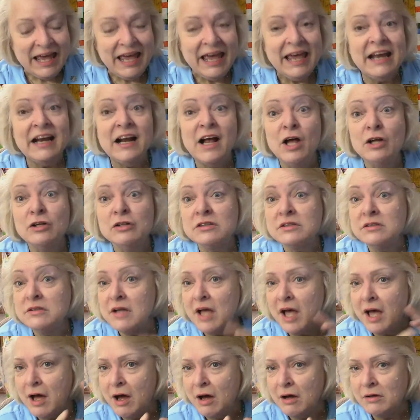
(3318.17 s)
And I'll,
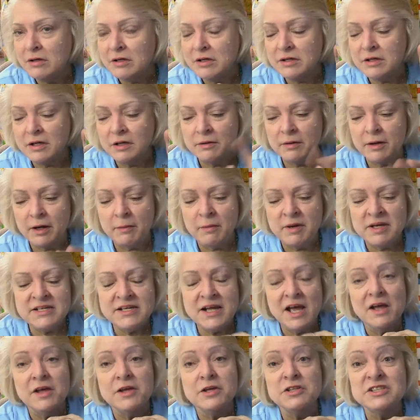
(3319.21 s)
I'll let me tell